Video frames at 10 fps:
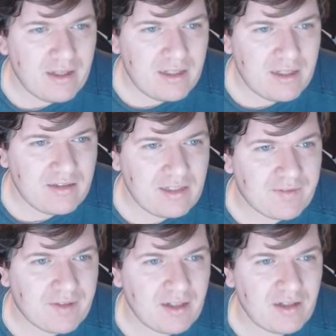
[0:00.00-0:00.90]
Let's see,
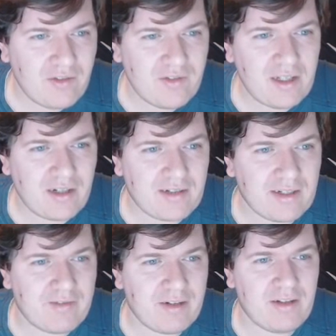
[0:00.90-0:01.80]
I've done
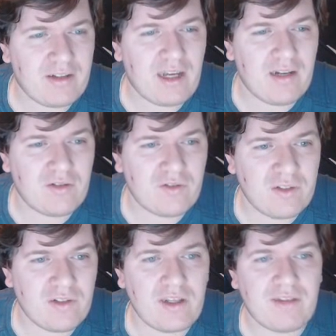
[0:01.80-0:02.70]
introduction, I've done house
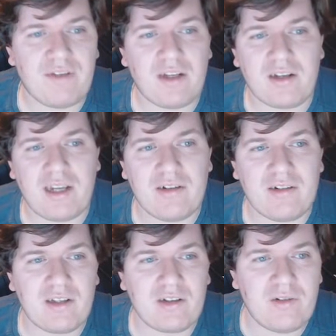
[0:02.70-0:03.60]
rules, I've done
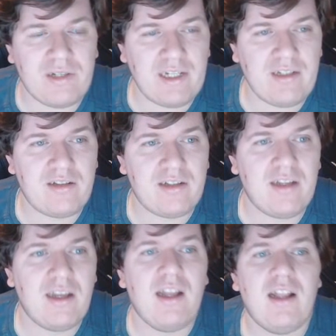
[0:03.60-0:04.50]
character creation.